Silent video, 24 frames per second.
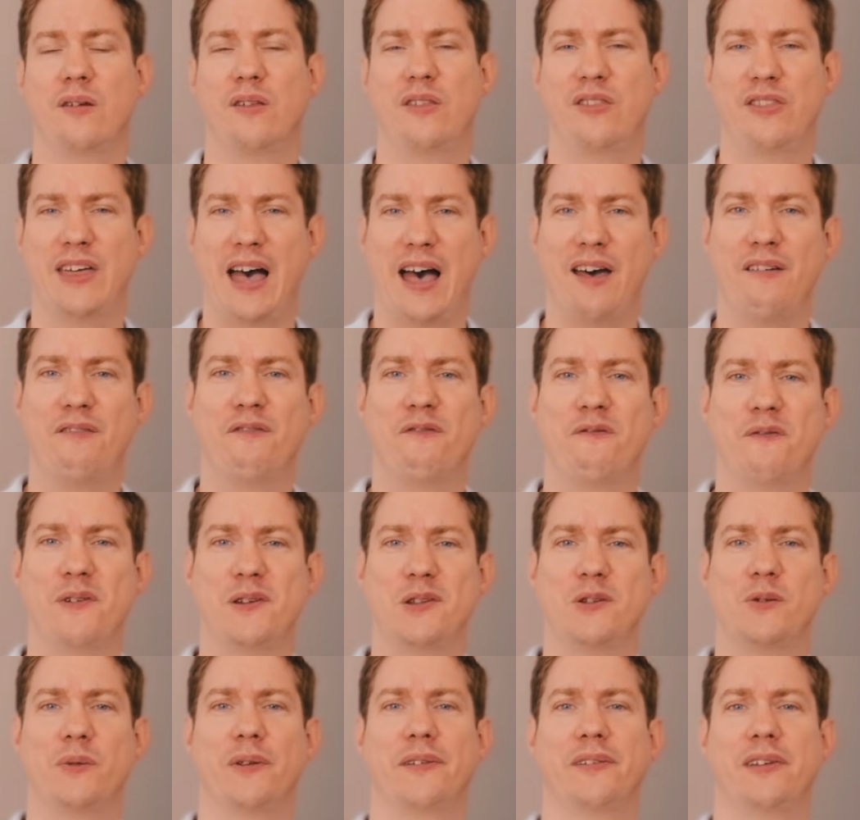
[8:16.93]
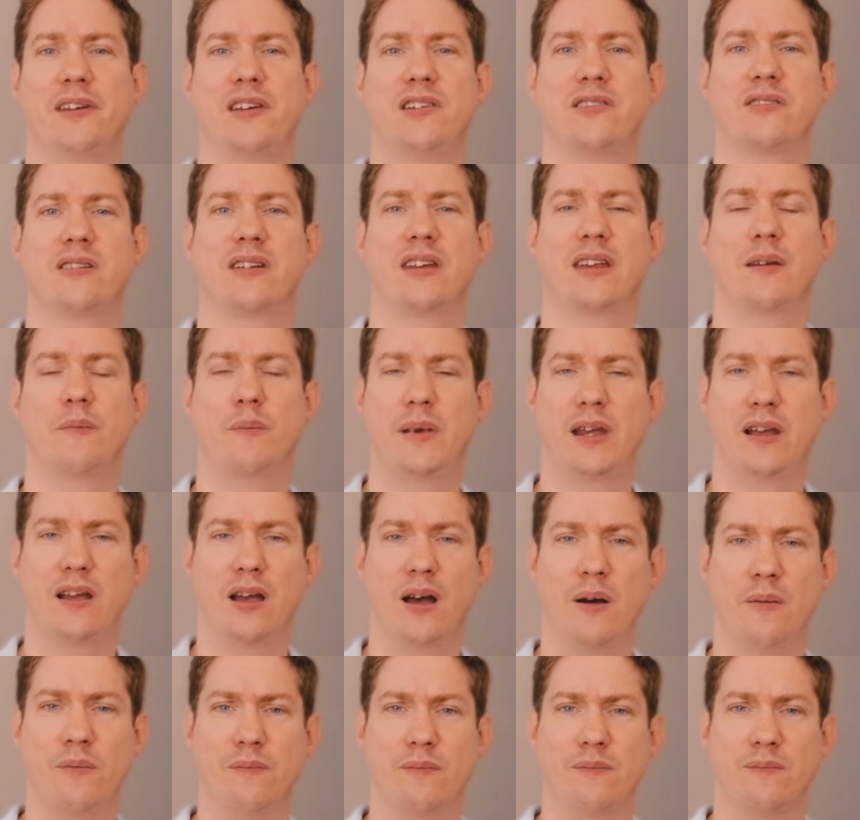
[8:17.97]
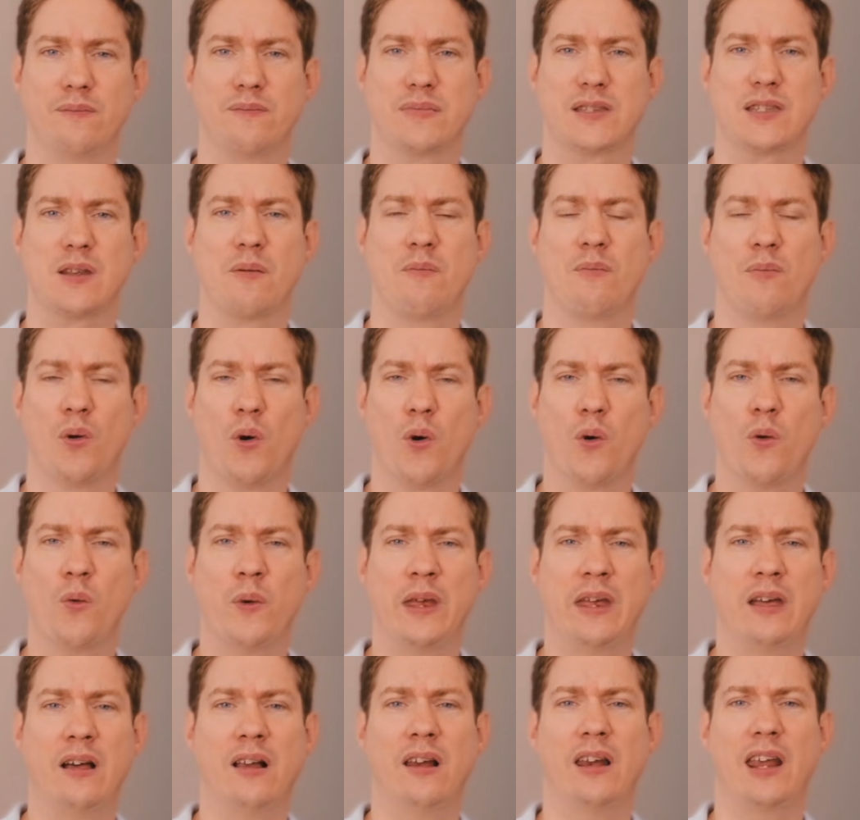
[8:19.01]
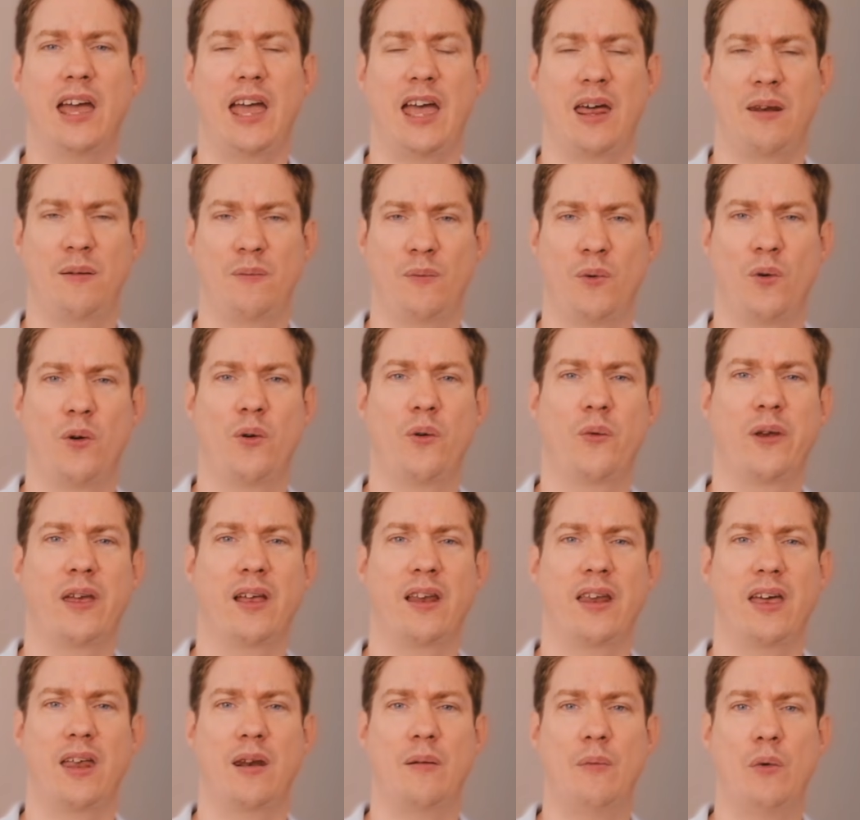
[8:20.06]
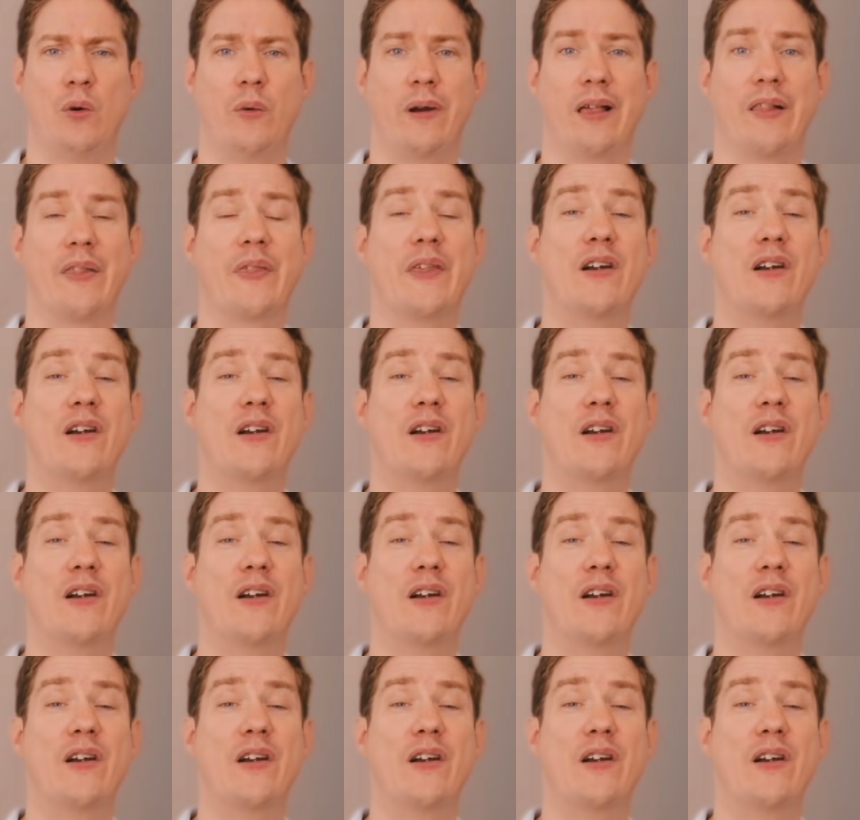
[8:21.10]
that visualization, it becomes more real and more real and more real.